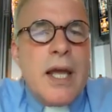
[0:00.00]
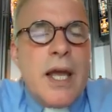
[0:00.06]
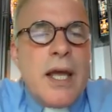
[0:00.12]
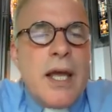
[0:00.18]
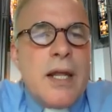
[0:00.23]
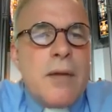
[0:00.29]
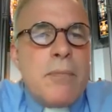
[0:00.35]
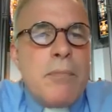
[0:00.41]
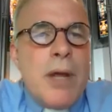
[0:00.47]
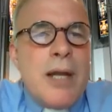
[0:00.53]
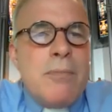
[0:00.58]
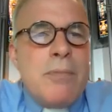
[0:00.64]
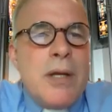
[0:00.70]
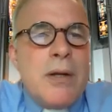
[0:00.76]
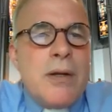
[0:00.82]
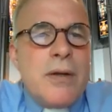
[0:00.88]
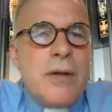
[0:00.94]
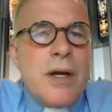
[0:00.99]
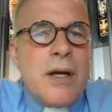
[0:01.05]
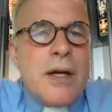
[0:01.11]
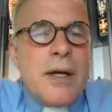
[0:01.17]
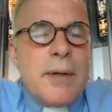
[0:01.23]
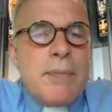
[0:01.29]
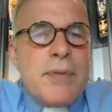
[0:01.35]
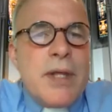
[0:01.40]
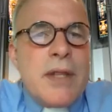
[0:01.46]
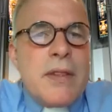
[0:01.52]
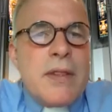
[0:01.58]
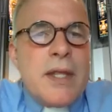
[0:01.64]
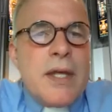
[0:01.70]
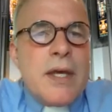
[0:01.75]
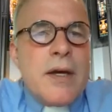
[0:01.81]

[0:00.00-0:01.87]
And it made me think